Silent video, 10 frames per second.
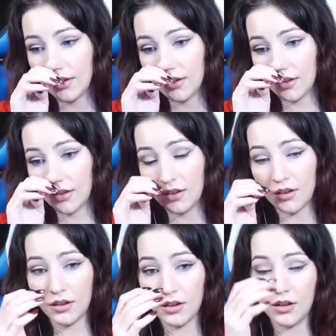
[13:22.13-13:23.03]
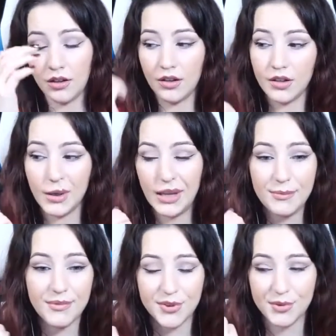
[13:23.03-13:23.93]
I
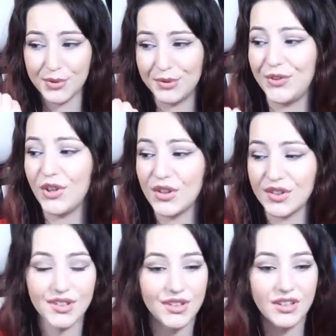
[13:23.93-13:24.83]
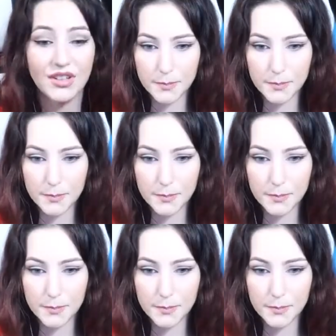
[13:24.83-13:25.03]
am so confused.